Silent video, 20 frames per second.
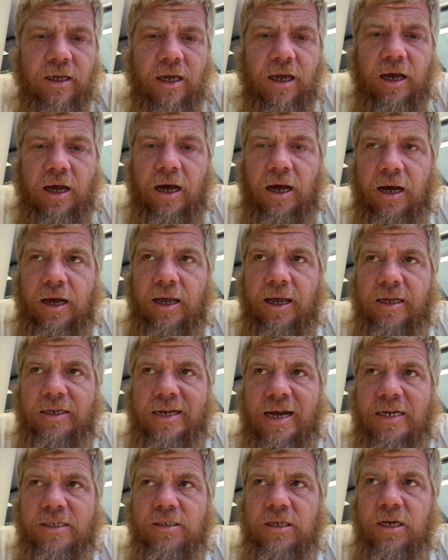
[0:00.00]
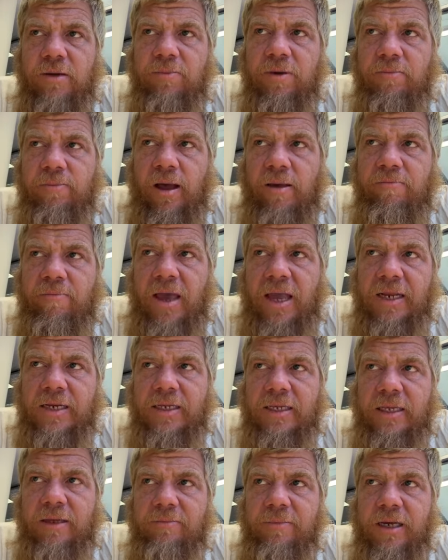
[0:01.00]
Uh, and that's going to be my main
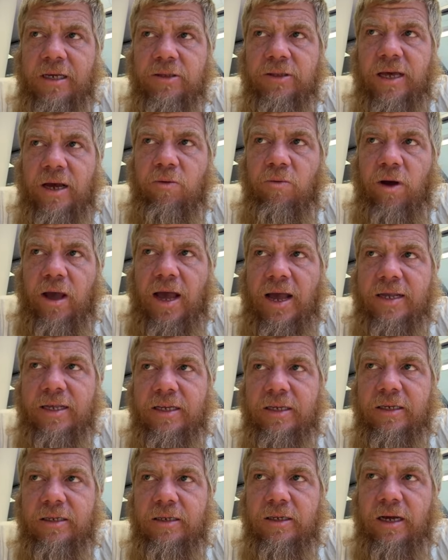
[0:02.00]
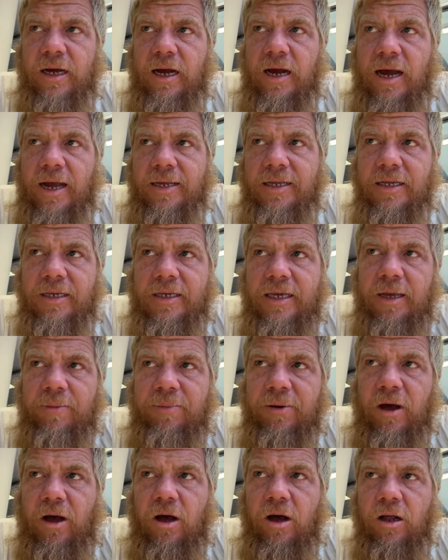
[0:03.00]
email. That way I can uh, I can keep
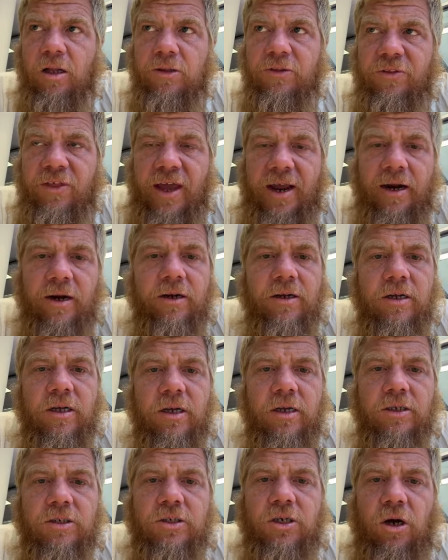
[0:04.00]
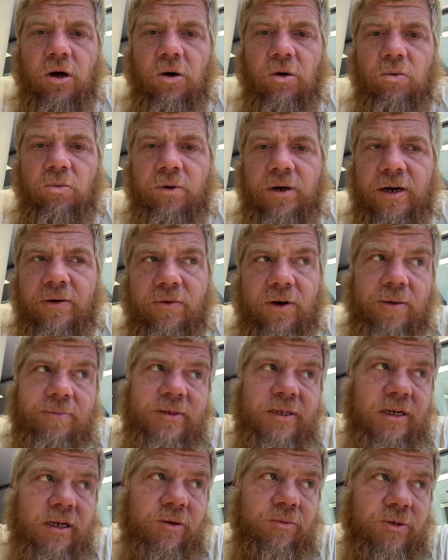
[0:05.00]
it all there. So whenever I'm
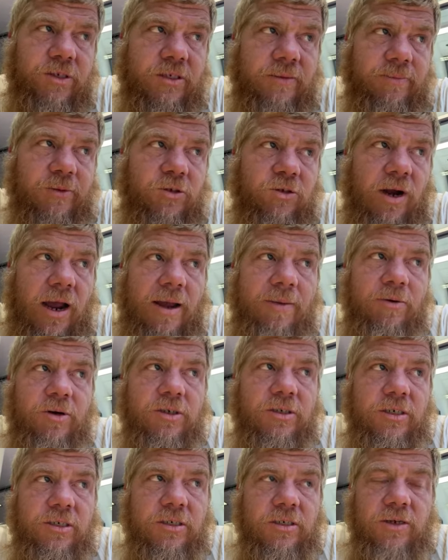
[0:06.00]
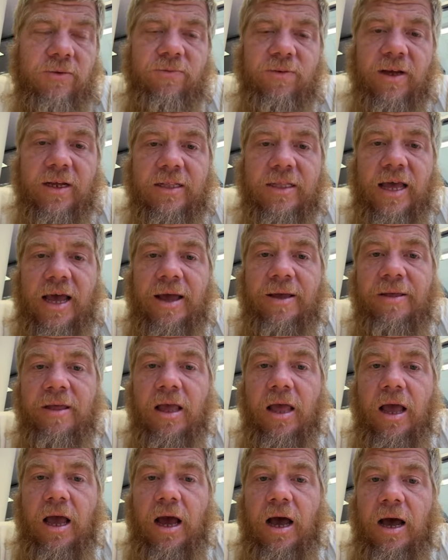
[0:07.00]
dealing with subscribers and stuff like that,
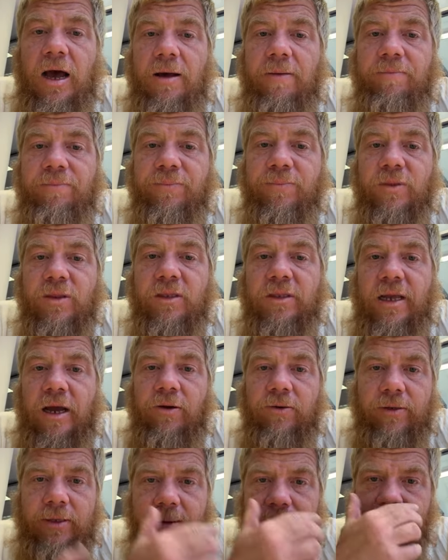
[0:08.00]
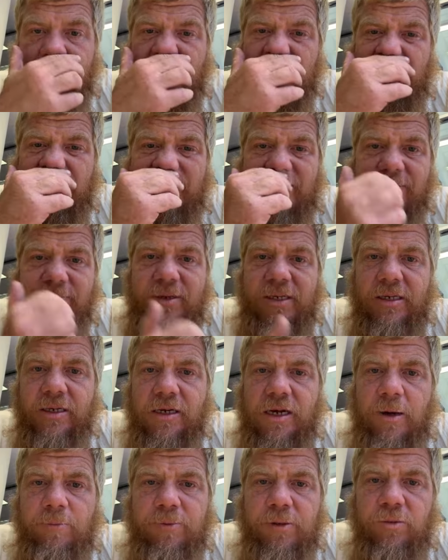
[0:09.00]
um, now give me give me a
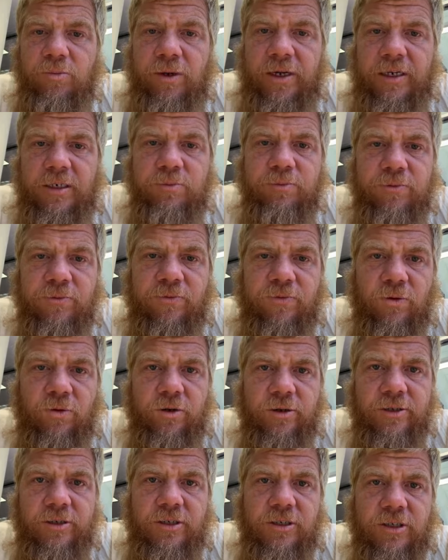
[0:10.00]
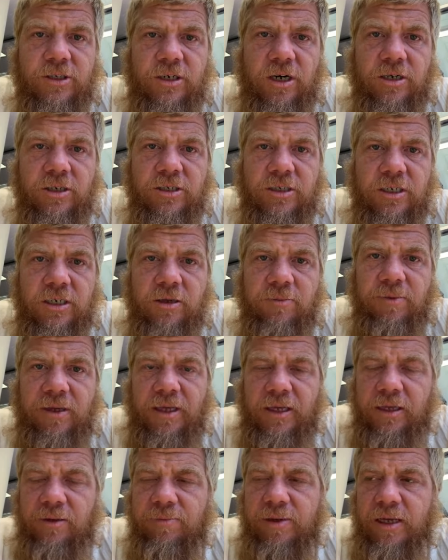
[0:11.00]
couple of weeks before you start sending me
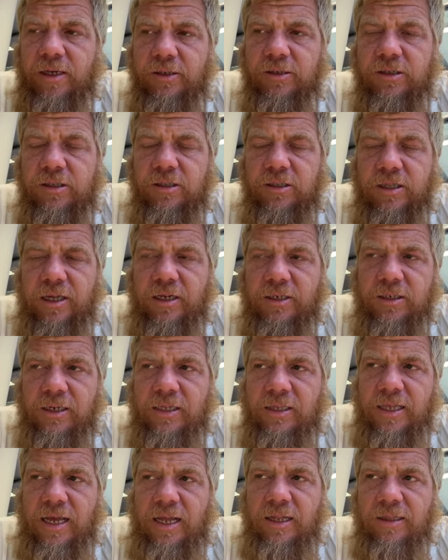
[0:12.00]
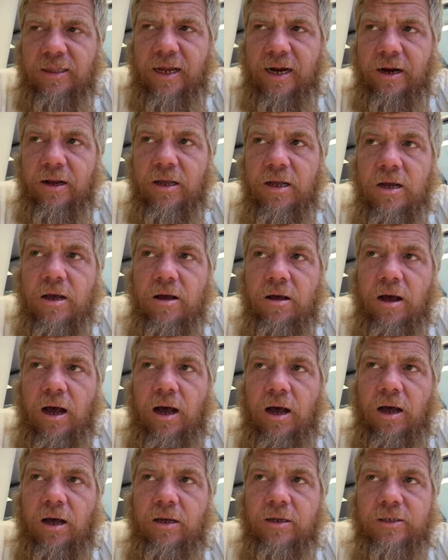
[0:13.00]
emails and things like that. There,
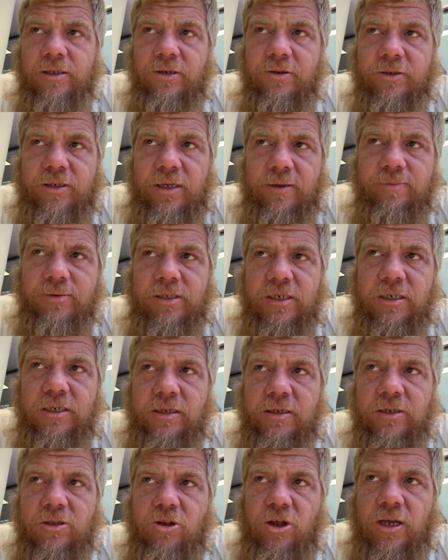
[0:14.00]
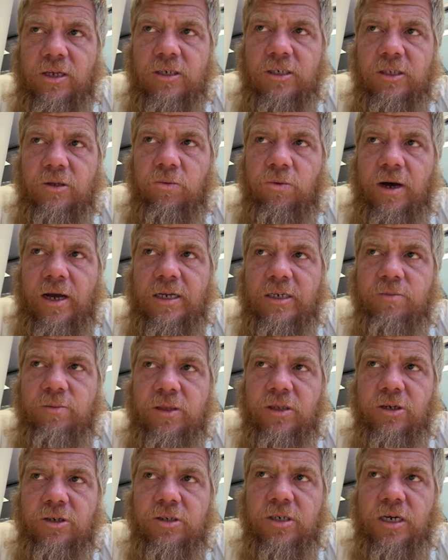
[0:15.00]
uh, you know, keep sending it to Jason the Wise. But
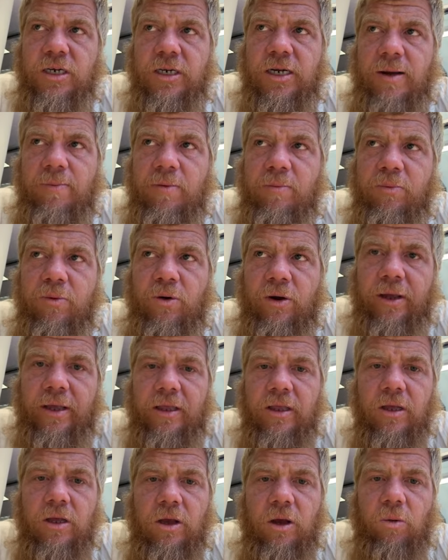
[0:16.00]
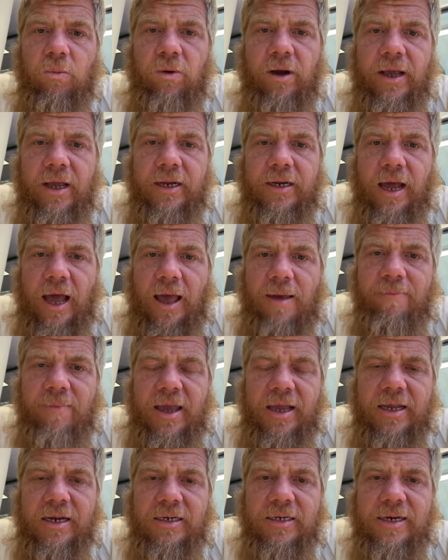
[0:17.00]
there's going to come a point when I
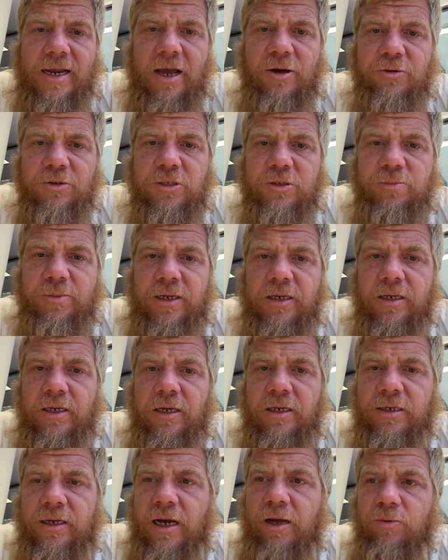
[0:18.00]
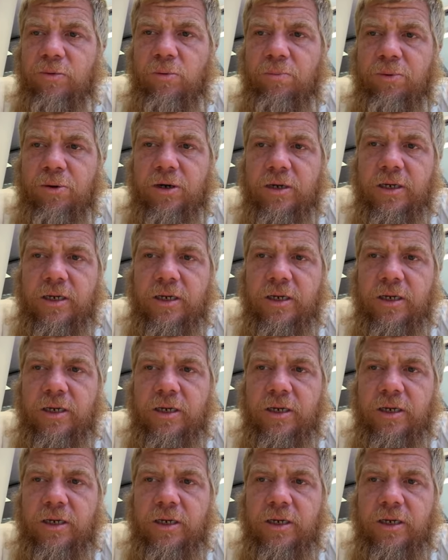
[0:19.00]
make an announcement, and I will put